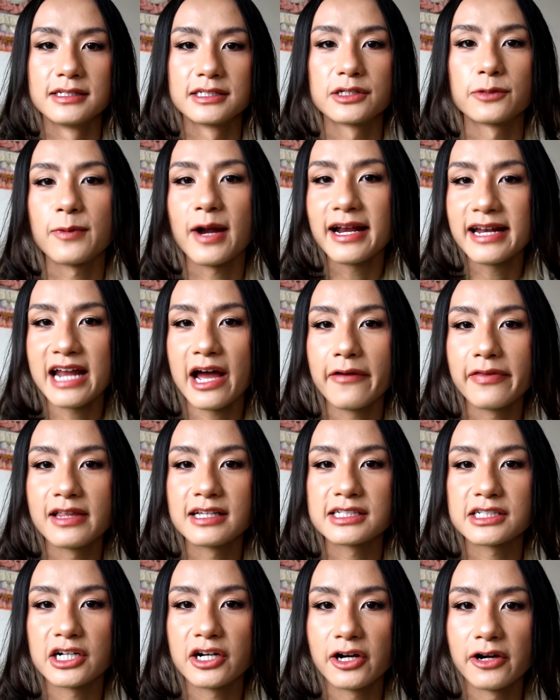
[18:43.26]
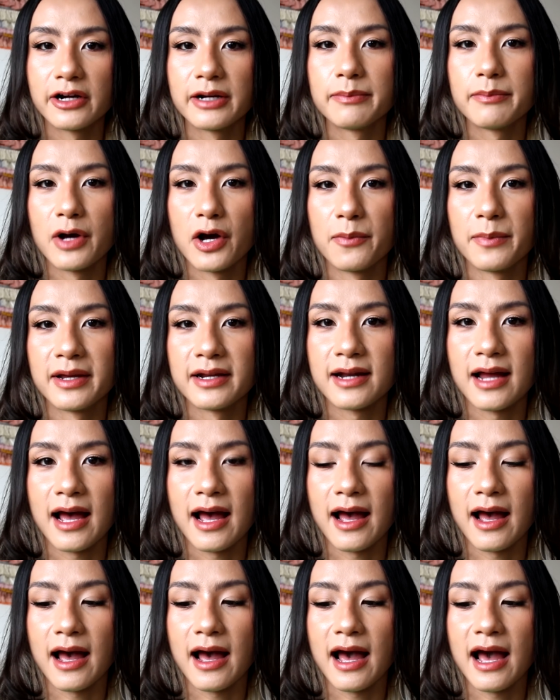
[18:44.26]
So right now in this current moment,
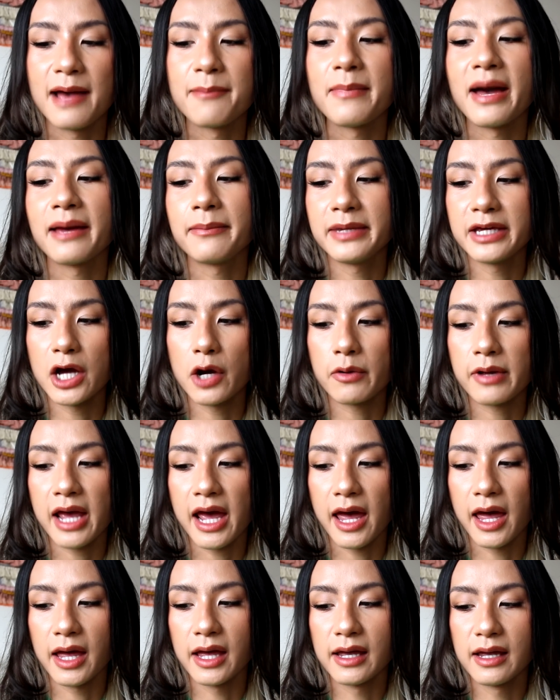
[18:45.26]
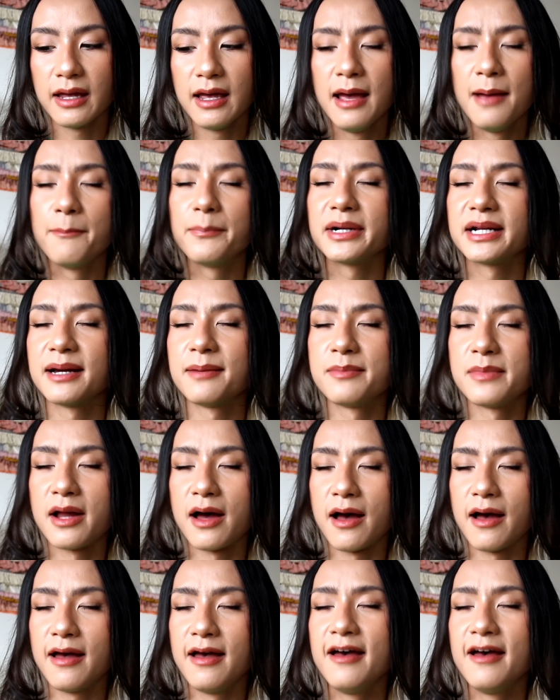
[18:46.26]
I might be okay, but I'm not